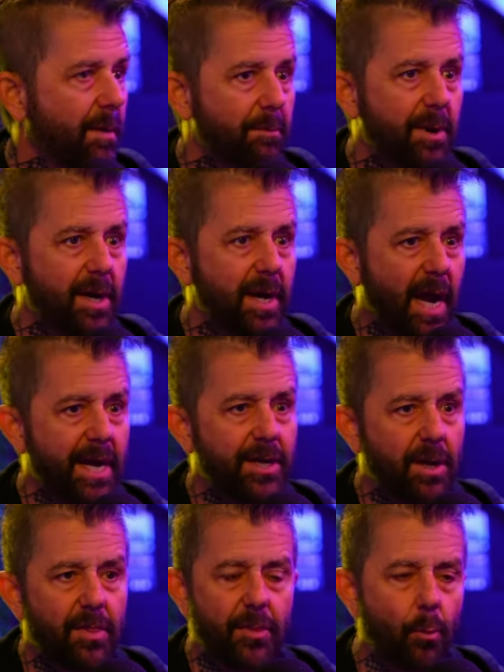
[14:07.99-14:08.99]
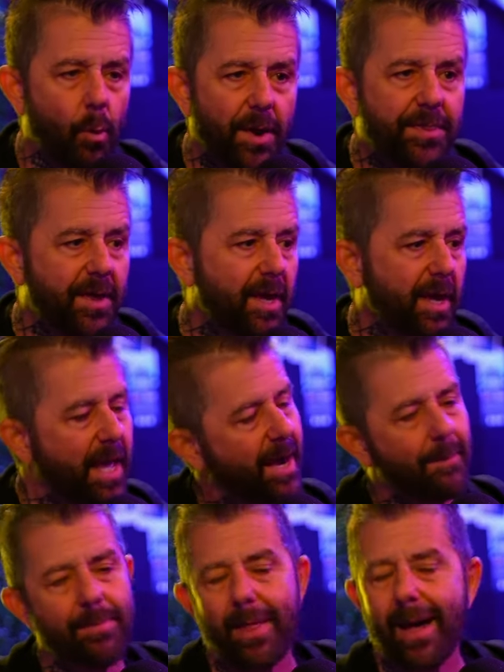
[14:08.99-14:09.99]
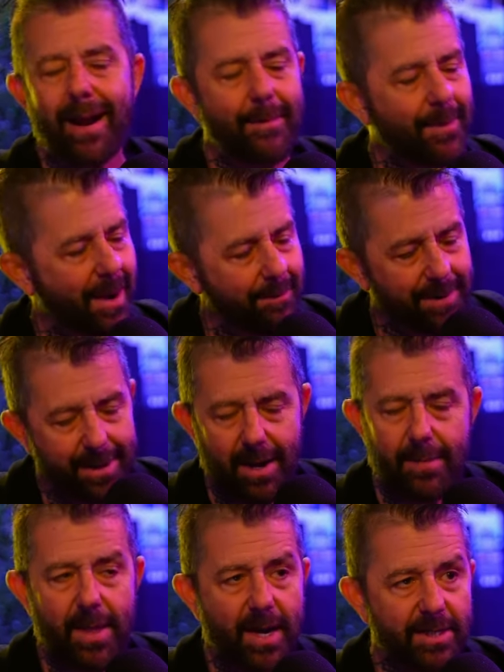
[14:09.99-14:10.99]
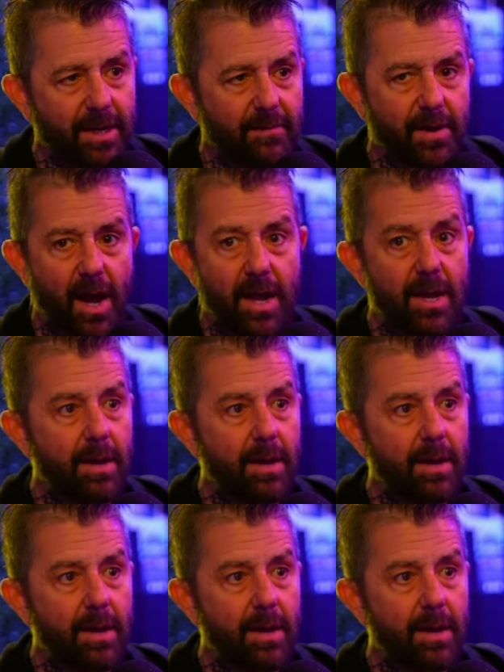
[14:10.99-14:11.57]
But the one thing, and I'm not a big guy, I'm not a tough guy,